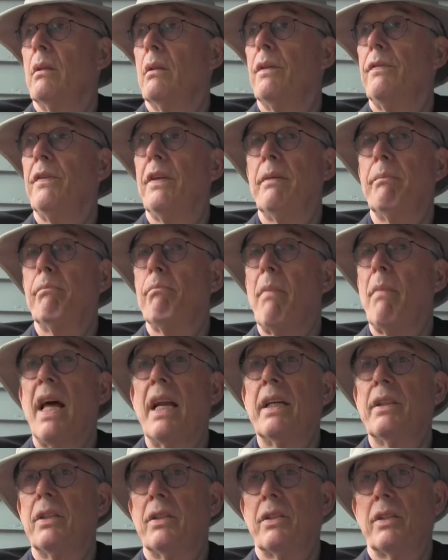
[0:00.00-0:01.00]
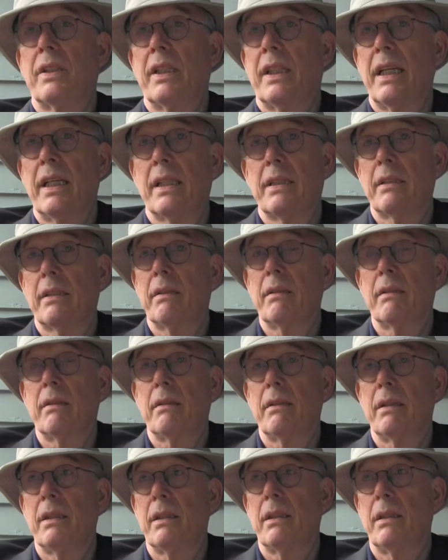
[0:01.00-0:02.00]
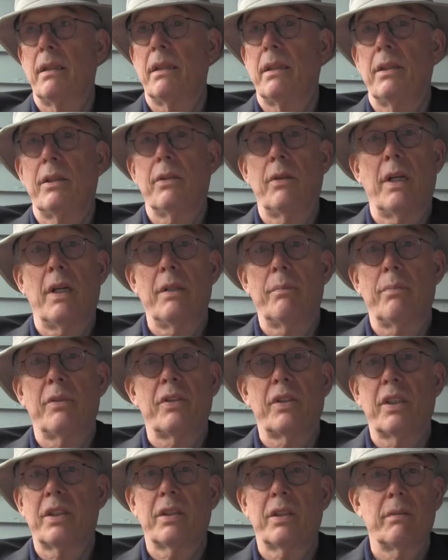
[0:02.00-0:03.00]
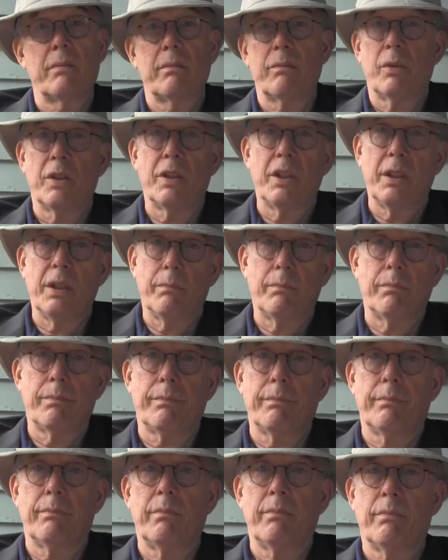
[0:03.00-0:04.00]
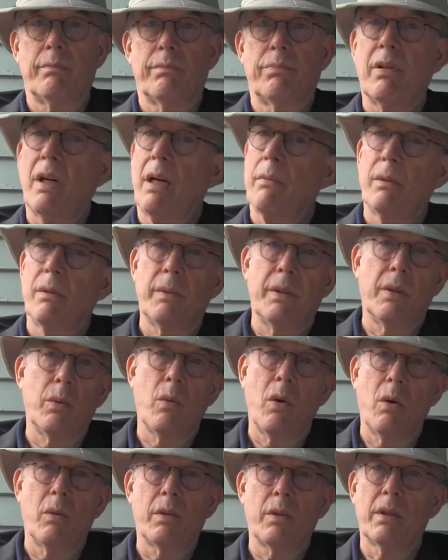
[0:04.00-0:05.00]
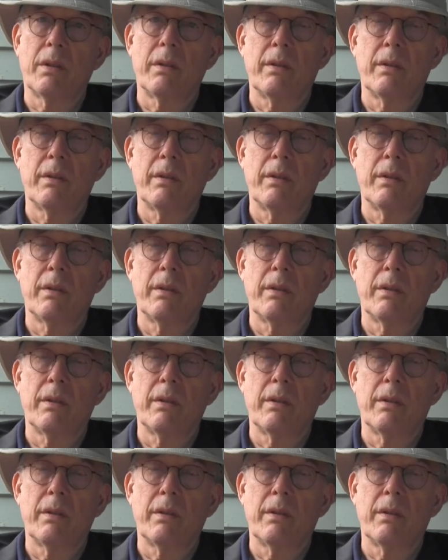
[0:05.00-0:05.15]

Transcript: If he manages to get into any position, which he probably won't.